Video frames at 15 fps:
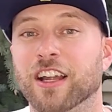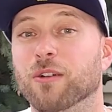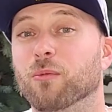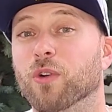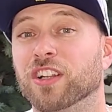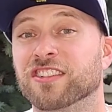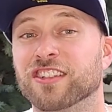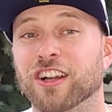
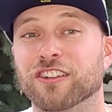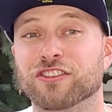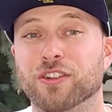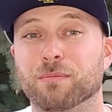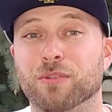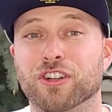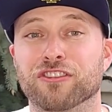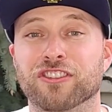what stocks you're
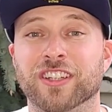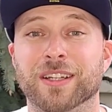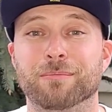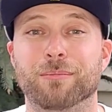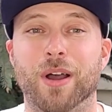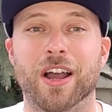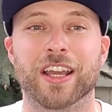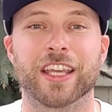personally
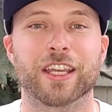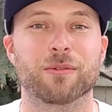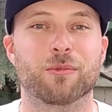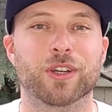buying,